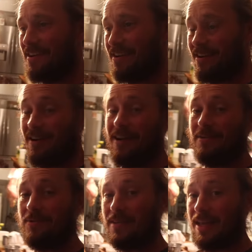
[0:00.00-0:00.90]
All
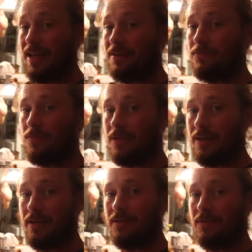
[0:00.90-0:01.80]
right, with that, we're going
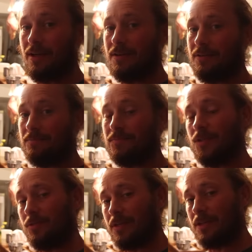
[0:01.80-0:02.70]
to end it right here.
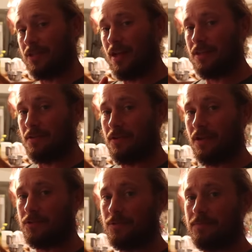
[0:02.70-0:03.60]
So we'll catch you guys on the
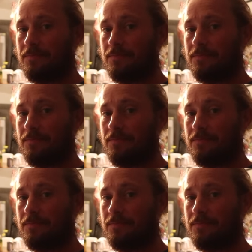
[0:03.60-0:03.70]
next one.